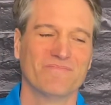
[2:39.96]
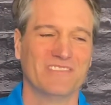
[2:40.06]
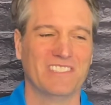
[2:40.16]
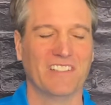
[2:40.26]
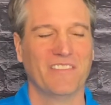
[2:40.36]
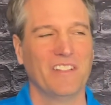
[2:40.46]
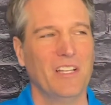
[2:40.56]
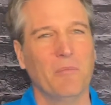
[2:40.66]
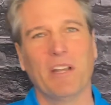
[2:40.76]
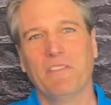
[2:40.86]
So,
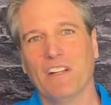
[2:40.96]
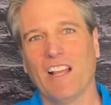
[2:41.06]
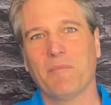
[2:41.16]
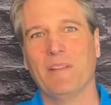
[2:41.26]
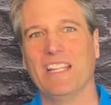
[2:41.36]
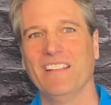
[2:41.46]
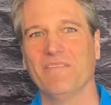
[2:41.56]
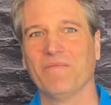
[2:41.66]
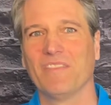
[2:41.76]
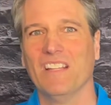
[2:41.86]
but if you're like me,
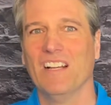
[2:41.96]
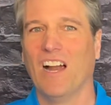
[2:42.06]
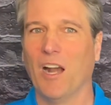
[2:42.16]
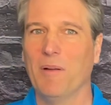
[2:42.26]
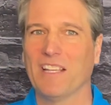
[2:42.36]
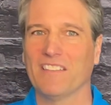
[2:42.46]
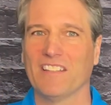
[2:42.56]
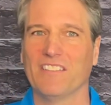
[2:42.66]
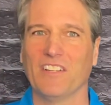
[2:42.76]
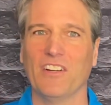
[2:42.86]
our biggest
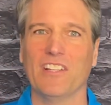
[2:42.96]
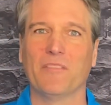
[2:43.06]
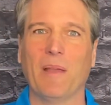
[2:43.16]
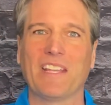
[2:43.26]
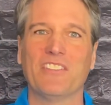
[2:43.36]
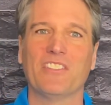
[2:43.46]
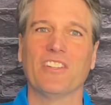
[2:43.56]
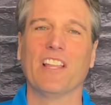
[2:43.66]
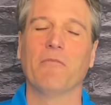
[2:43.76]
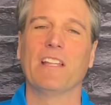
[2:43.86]
concern is making sure
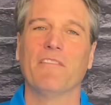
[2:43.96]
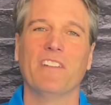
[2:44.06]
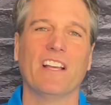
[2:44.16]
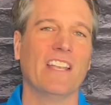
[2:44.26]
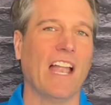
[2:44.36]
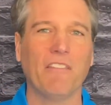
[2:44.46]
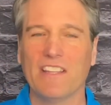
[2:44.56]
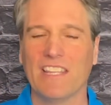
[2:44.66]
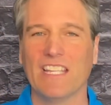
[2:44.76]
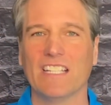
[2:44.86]
that we have done
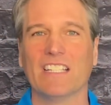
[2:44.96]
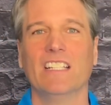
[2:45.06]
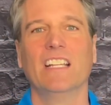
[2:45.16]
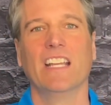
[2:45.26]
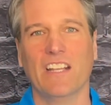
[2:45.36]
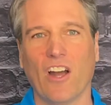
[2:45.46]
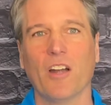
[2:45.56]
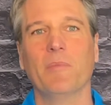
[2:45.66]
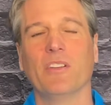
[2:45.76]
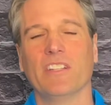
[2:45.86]
everything in our
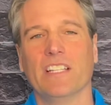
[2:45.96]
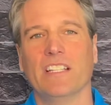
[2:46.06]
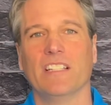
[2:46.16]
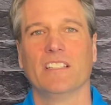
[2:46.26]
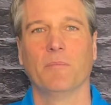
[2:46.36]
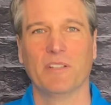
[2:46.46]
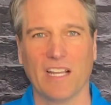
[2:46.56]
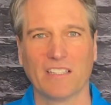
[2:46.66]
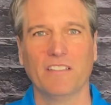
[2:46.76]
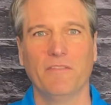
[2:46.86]
ability to
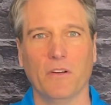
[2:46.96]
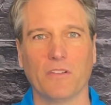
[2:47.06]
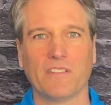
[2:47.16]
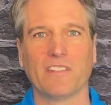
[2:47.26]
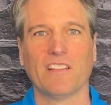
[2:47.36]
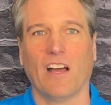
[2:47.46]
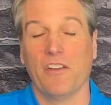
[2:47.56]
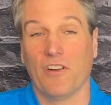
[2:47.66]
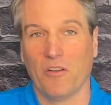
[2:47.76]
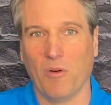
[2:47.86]
protect the folks under
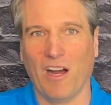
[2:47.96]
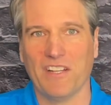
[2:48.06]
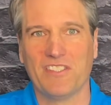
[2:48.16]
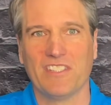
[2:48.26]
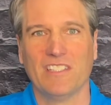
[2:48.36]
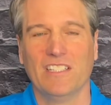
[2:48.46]
our watch.